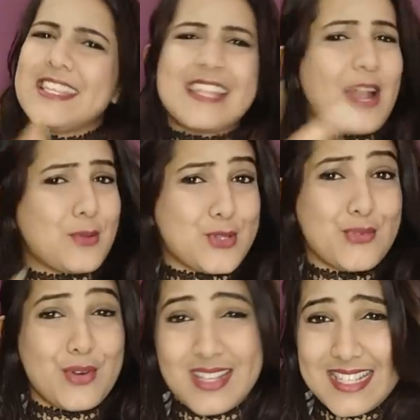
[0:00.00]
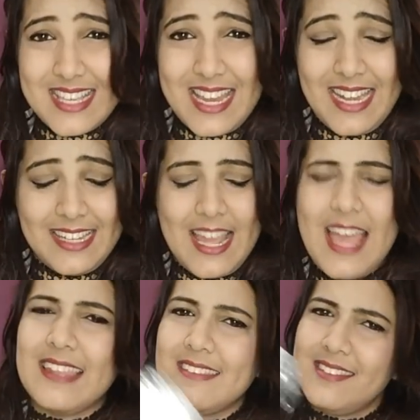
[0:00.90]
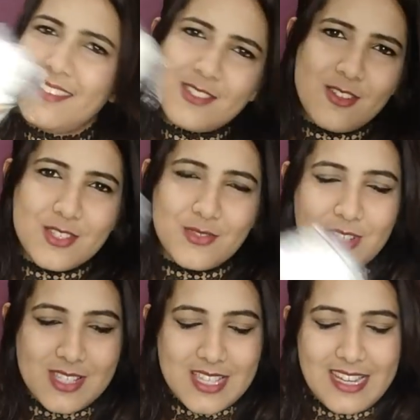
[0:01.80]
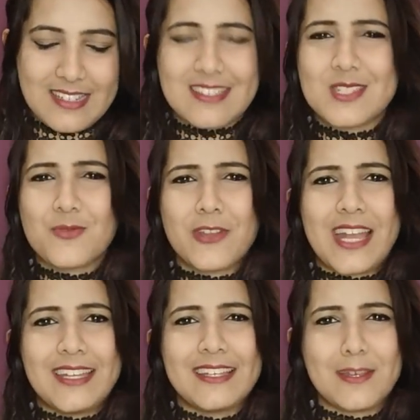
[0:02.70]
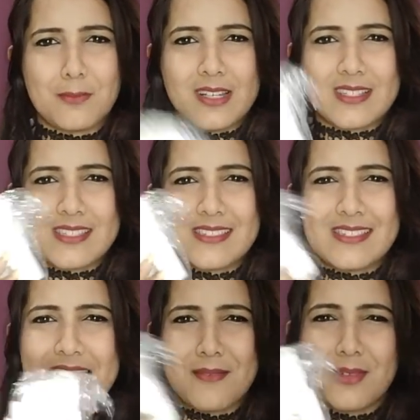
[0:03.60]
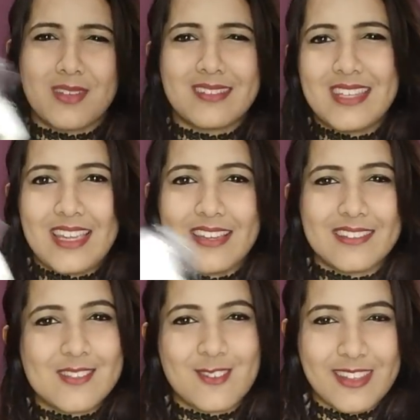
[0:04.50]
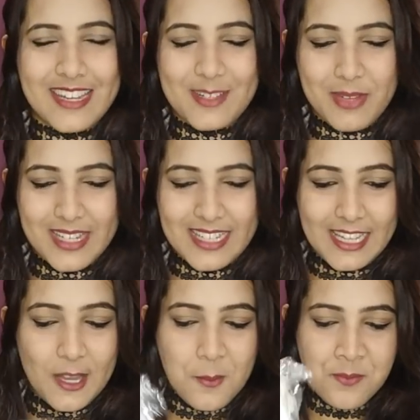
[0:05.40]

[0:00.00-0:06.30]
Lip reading: That also works great. And this also works great. This is for 99 bucks. I mean, okay, it's not that big a deal.